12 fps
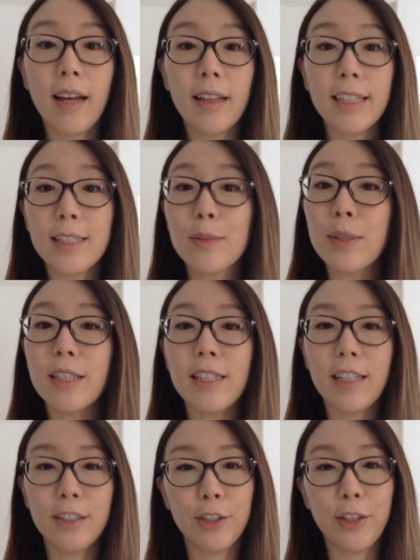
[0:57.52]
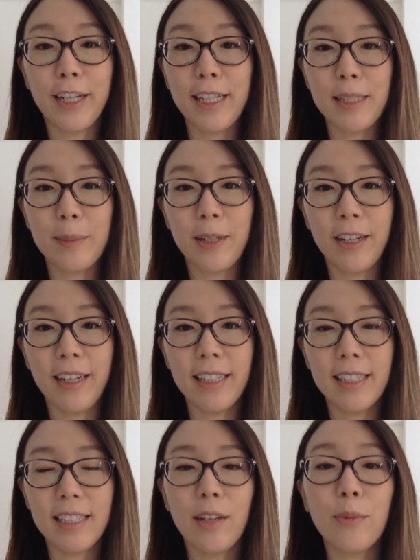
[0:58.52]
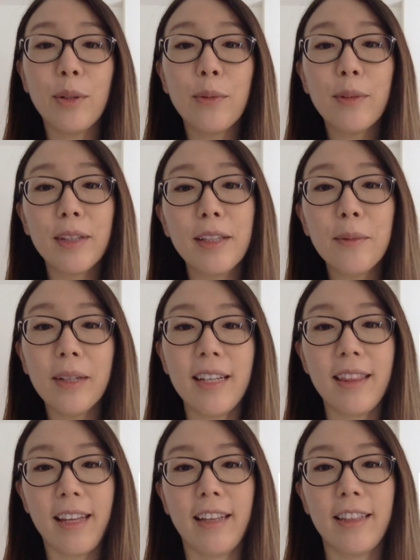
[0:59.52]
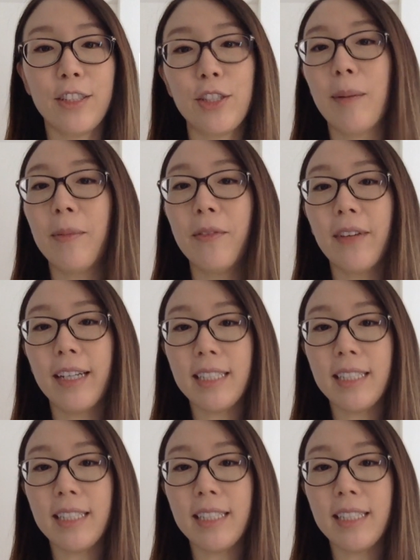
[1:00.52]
This was such a great experience, and we really want to thank the Shopify